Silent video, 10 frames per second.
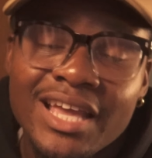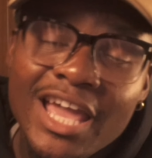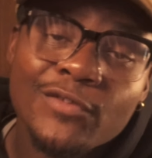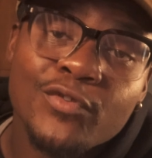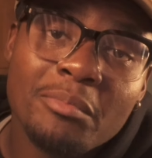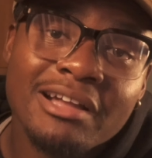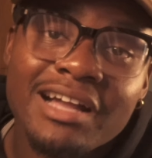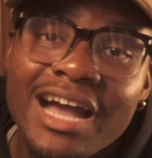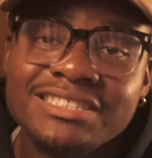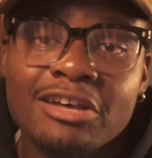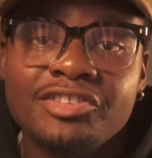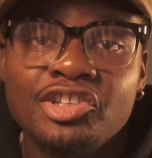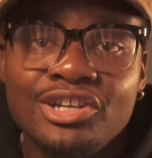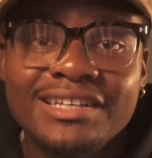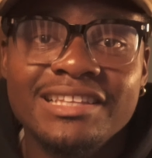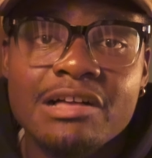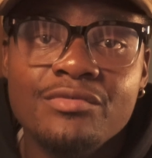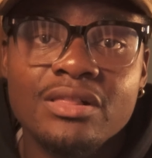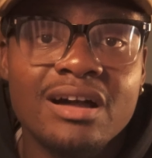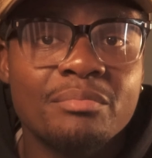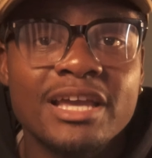And for my guys out there looking to level up,